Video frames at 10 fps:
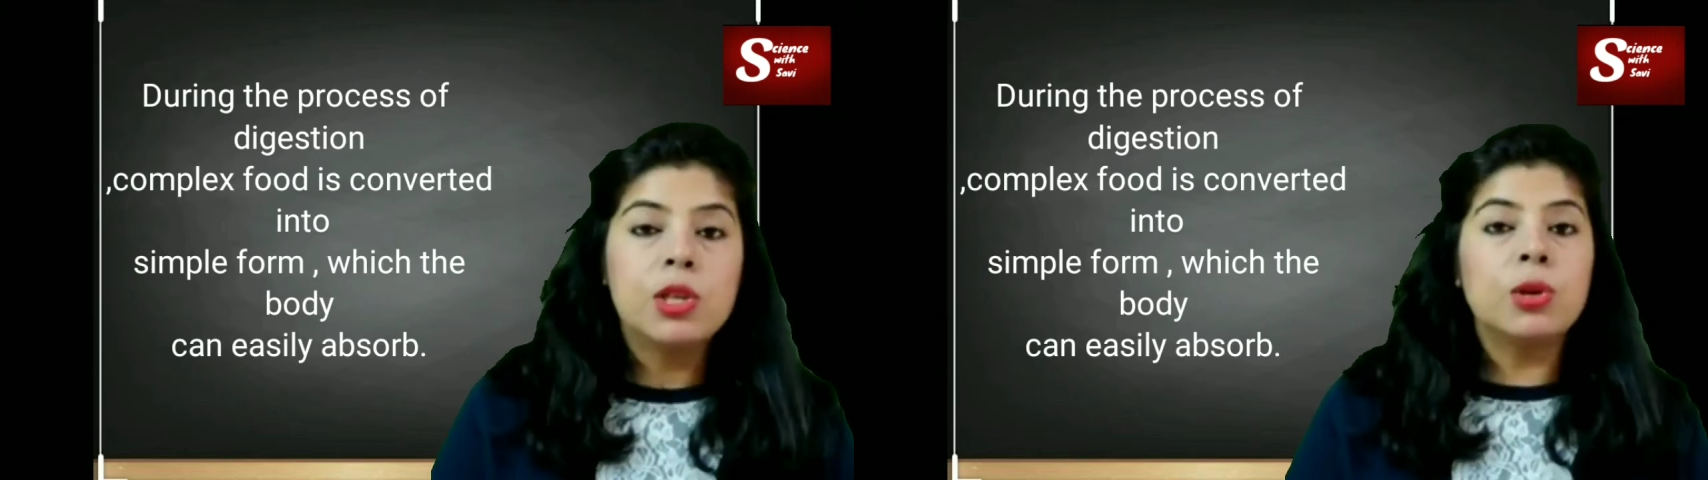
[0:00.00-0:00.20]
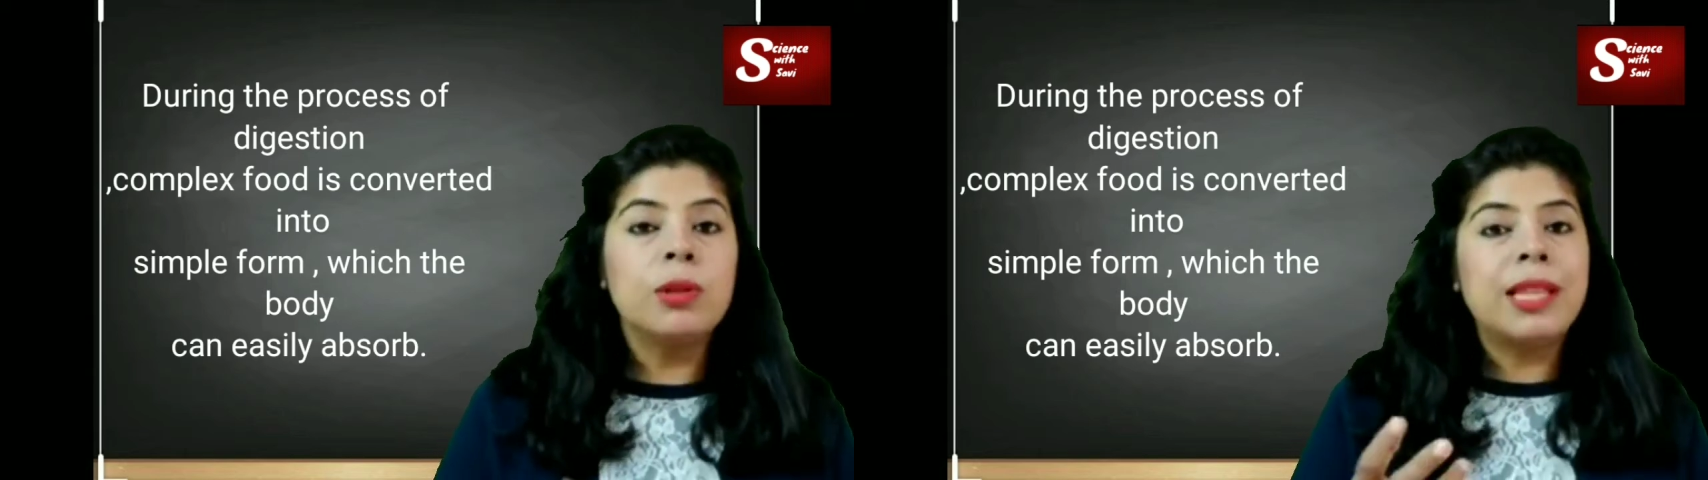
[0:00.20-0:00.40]

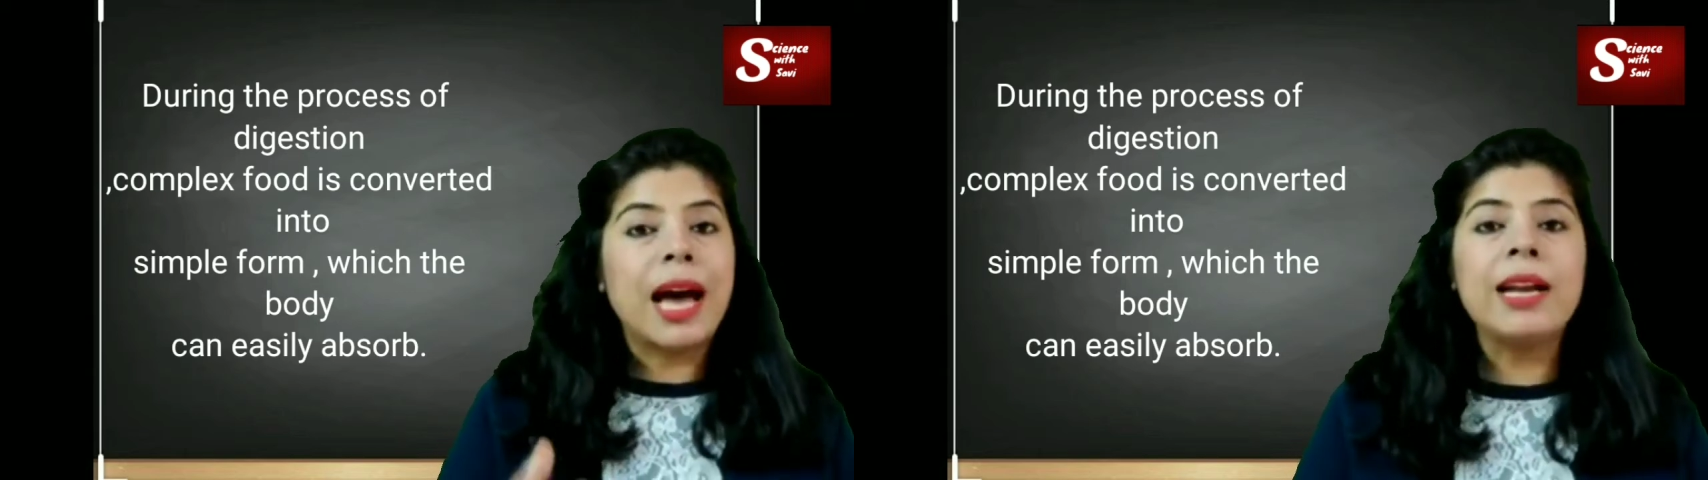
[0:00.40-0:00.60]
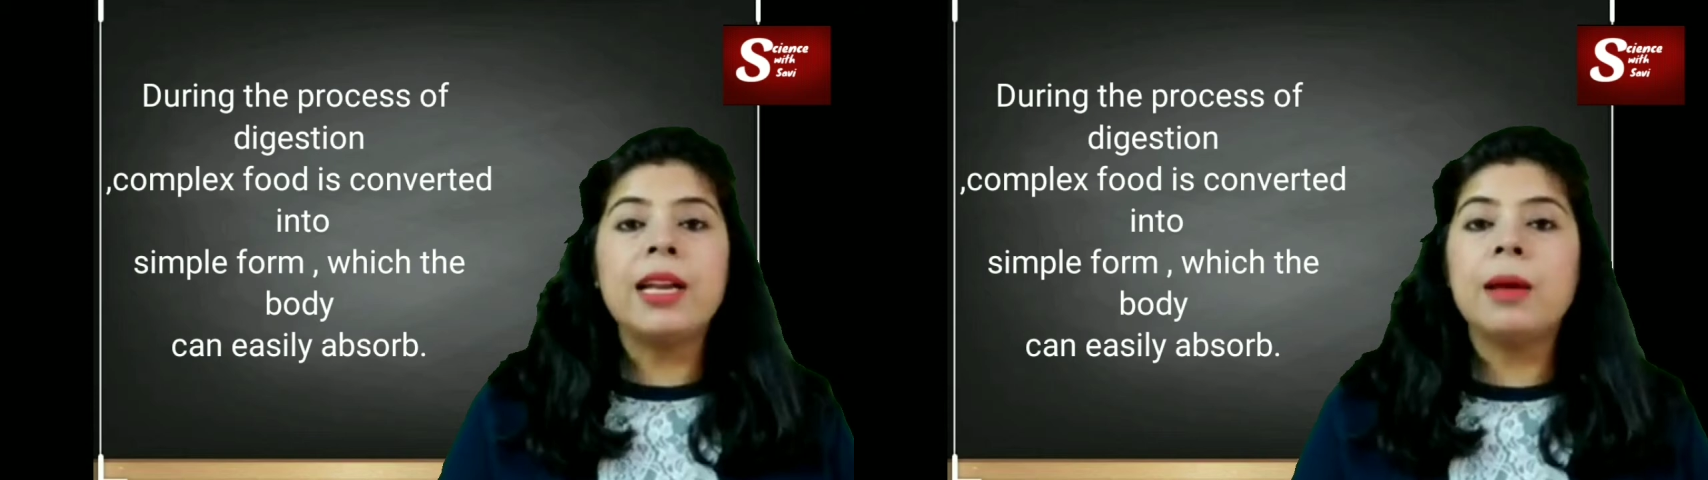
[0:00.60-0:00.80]
So
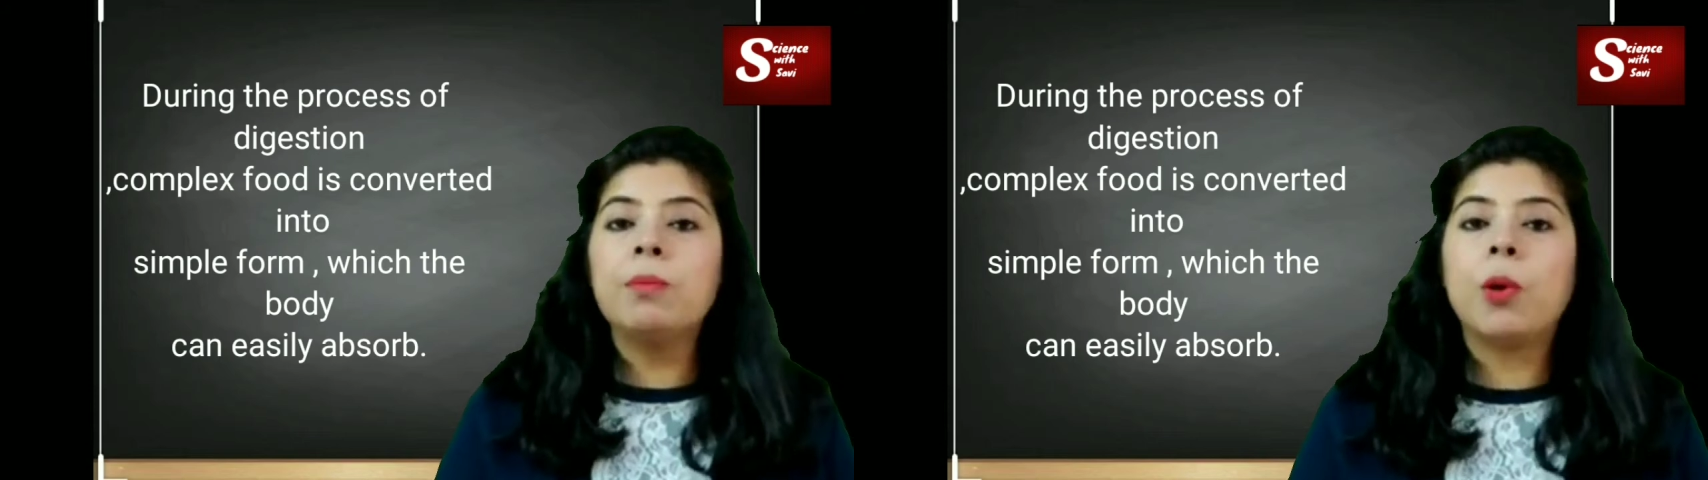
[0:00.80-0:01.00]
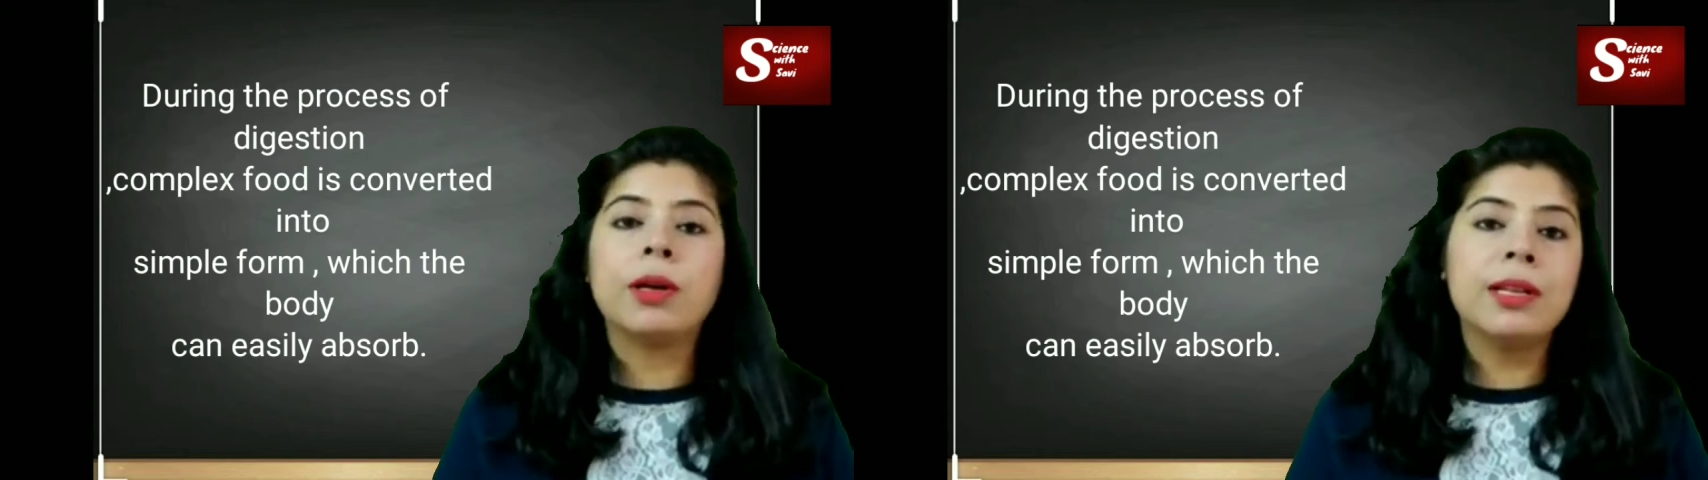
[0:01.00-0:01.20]
that
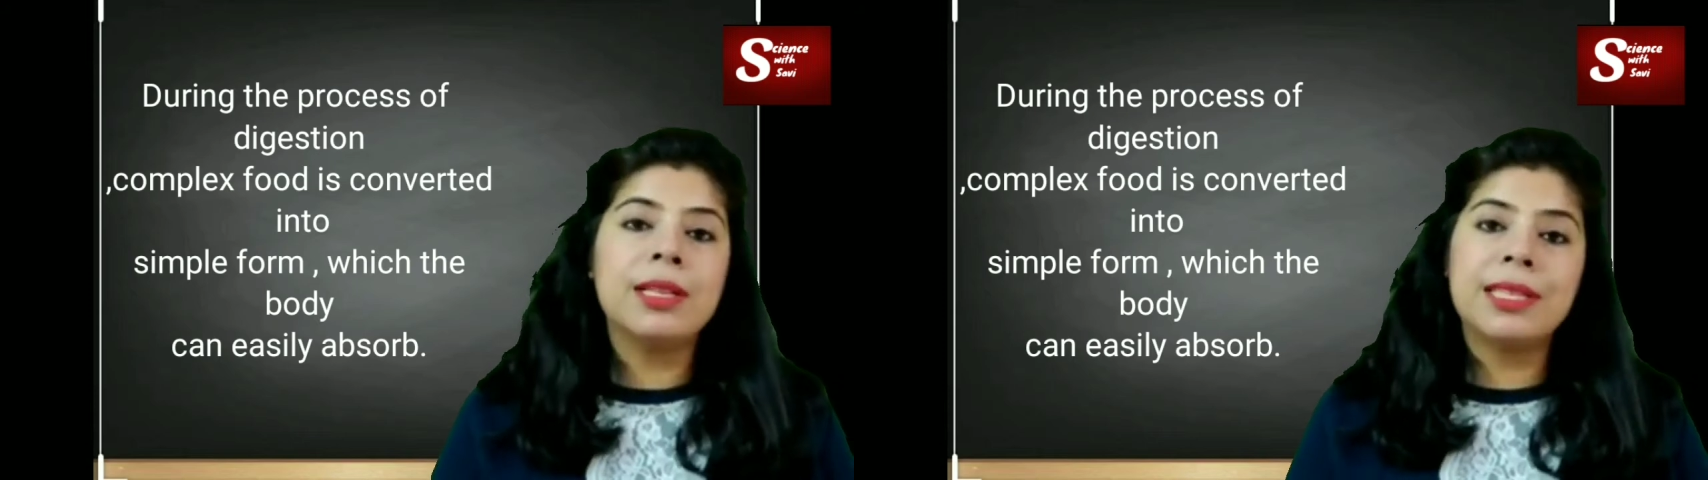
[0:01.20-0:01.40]
important